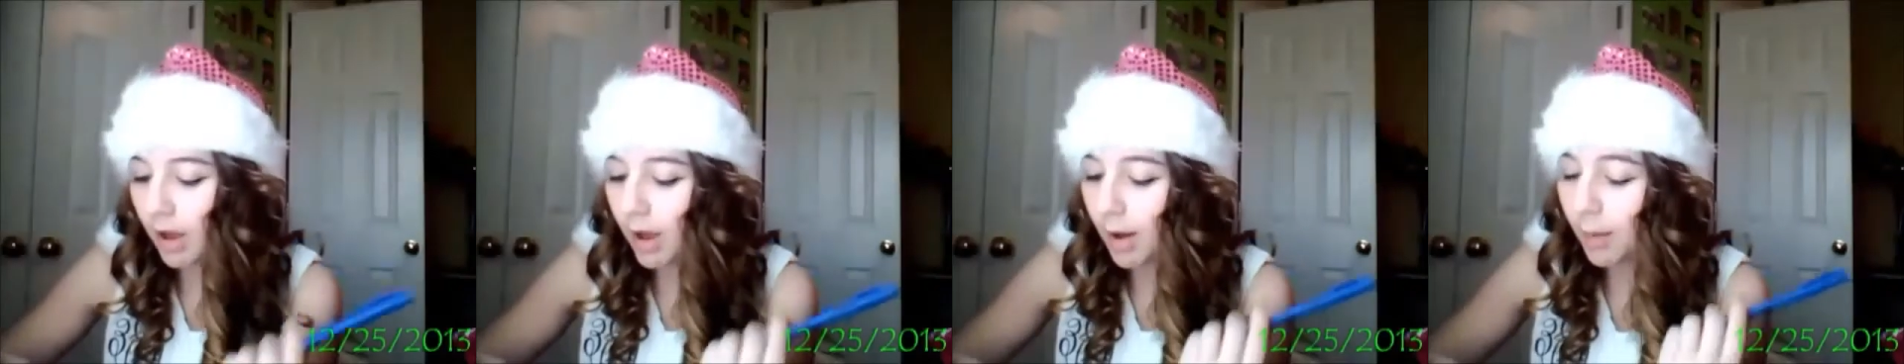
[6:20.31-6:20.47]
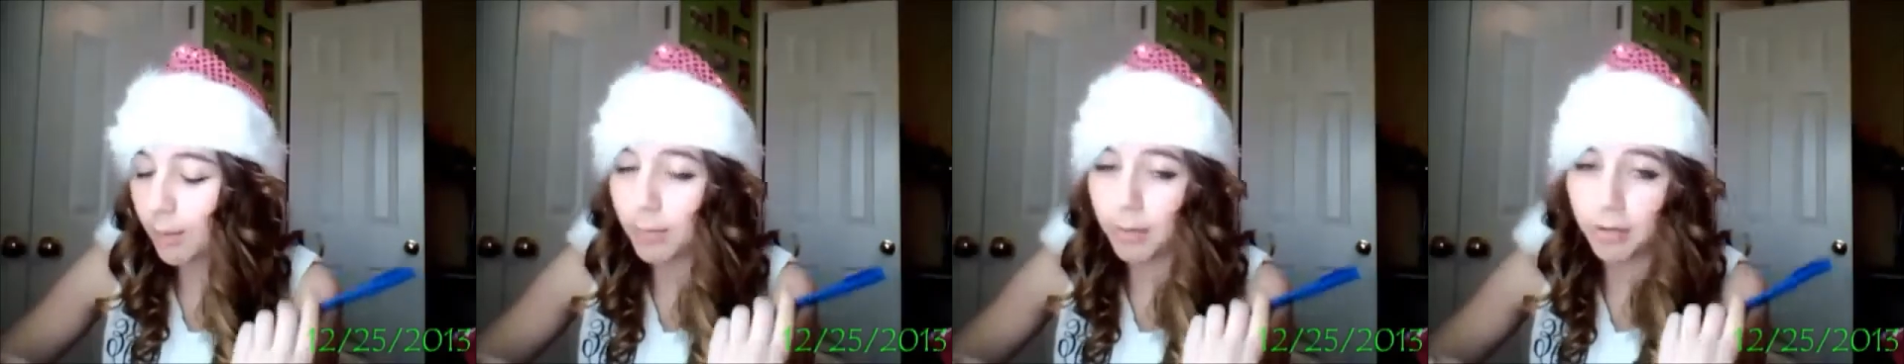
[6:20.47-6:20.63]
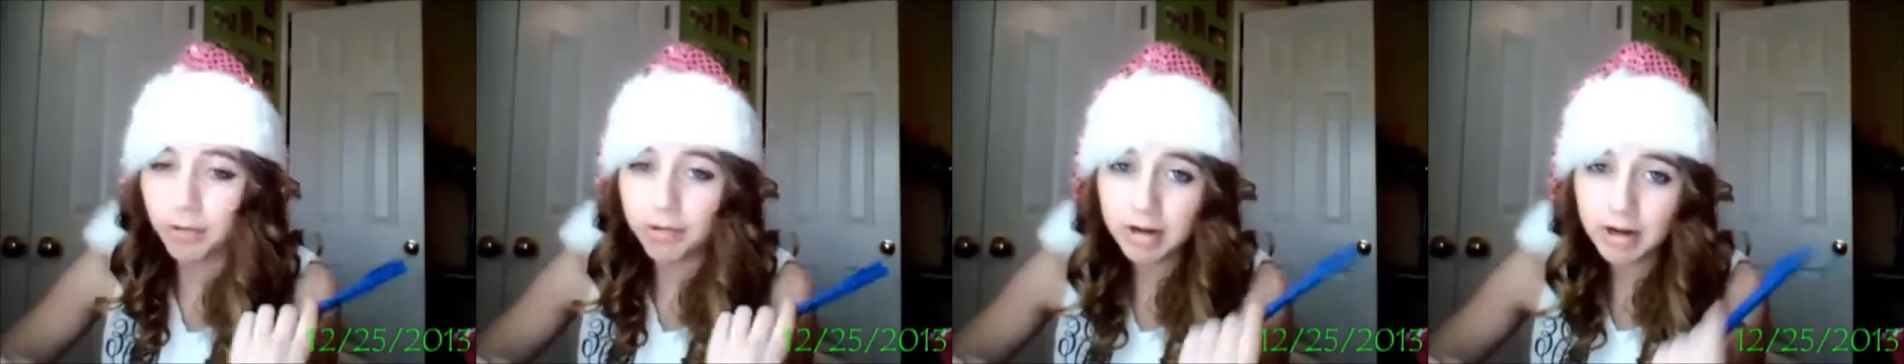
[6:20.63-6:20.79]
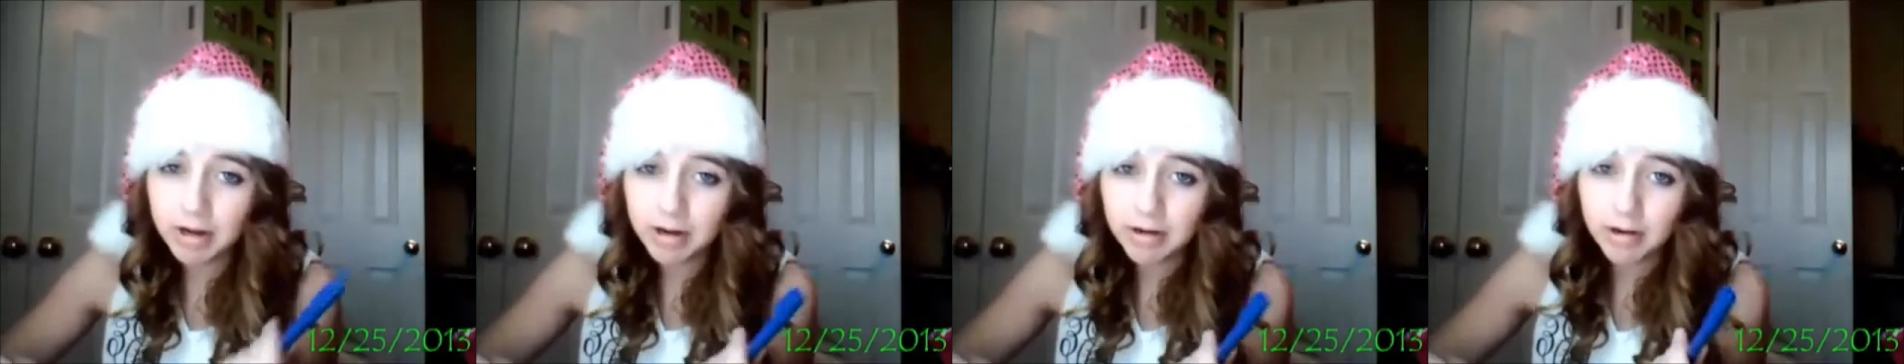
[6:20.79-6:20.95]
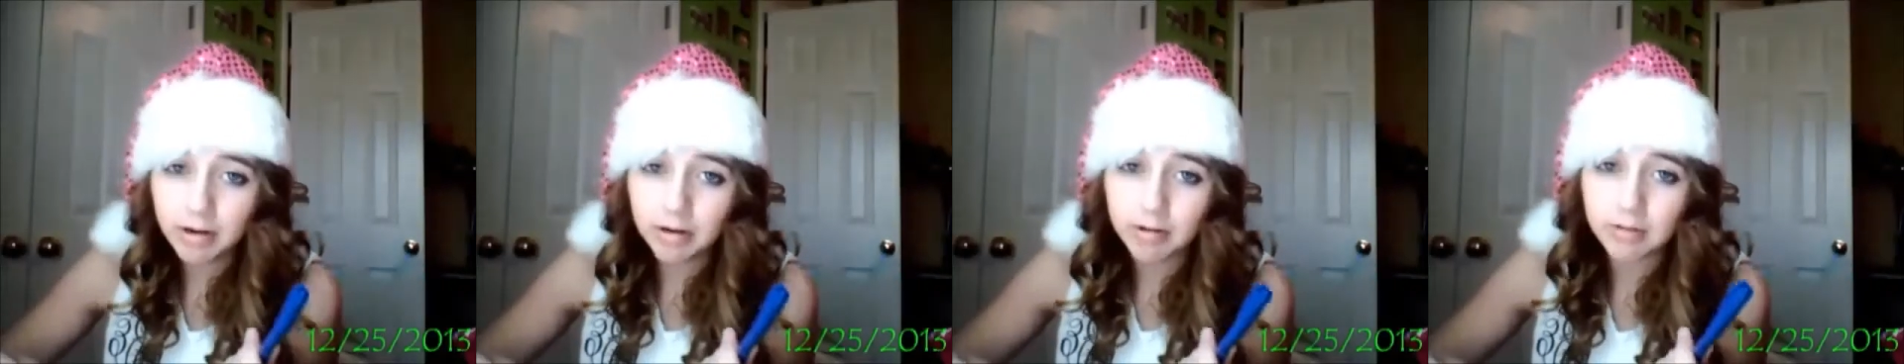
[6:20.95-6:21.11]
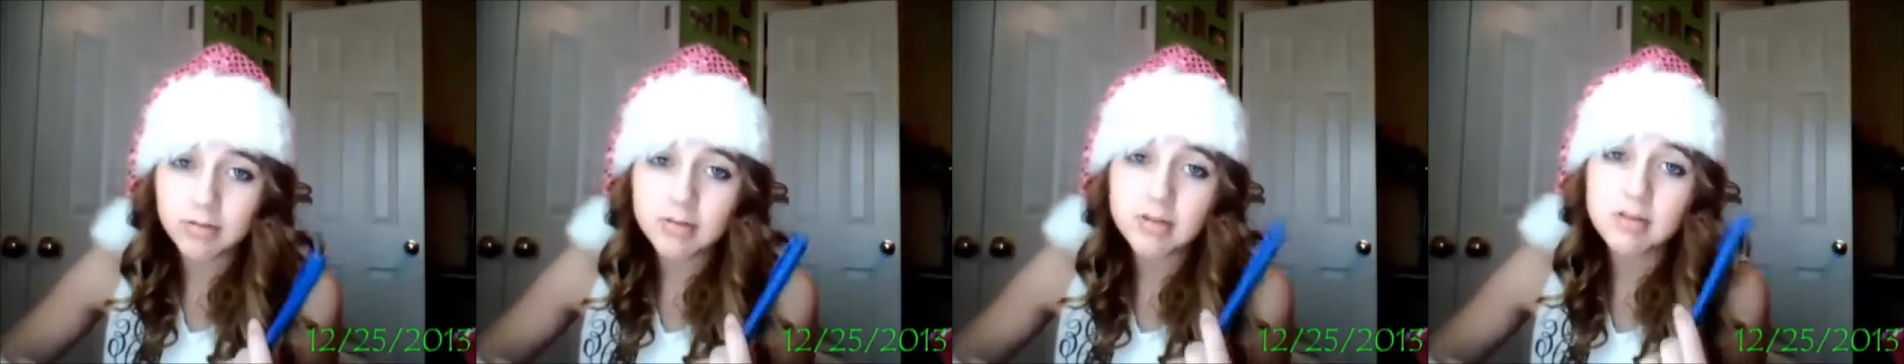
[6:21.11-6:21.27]
Bow and arrow
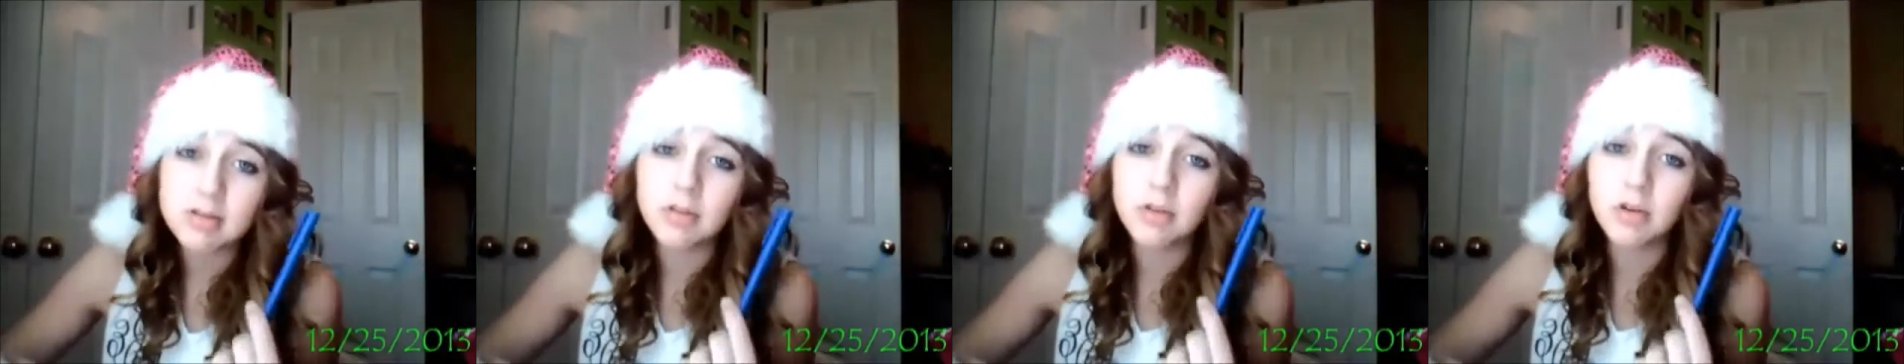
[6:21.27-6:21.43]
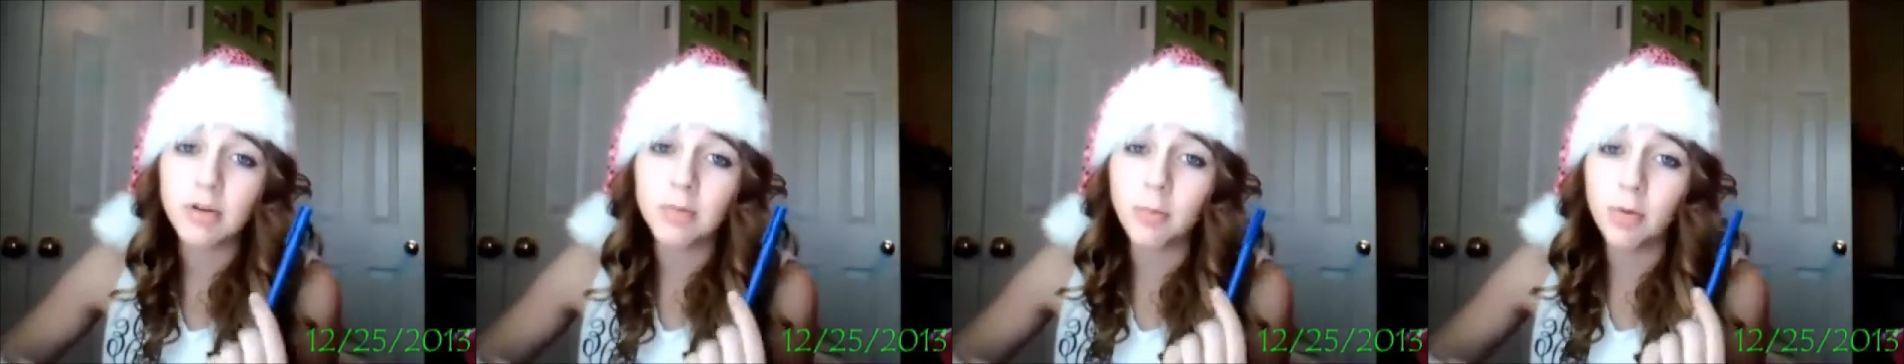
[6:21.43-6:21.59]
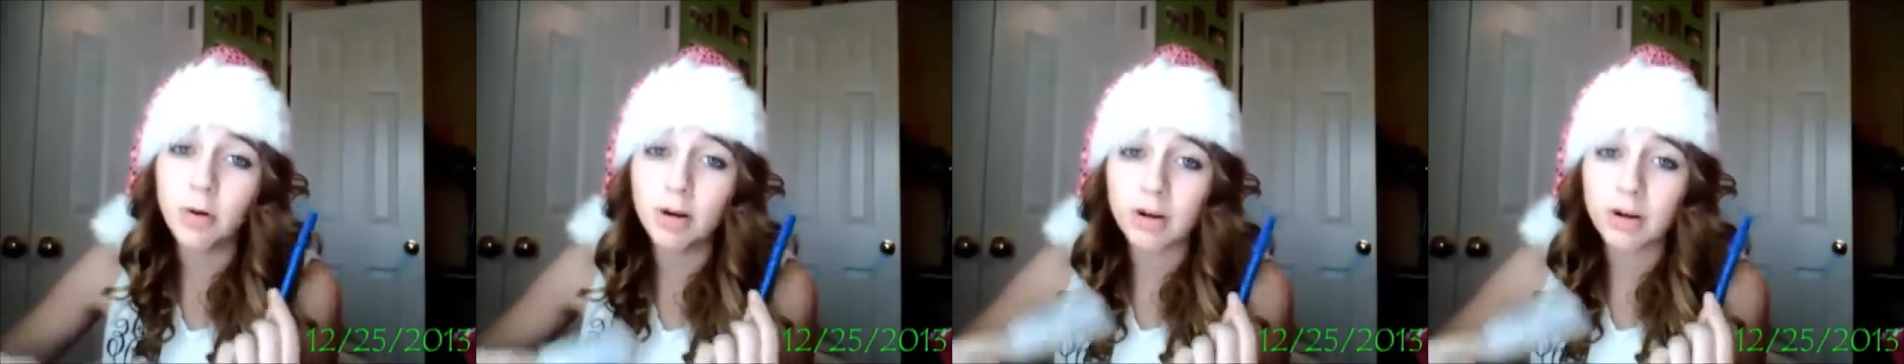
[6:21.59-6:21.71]
is a little more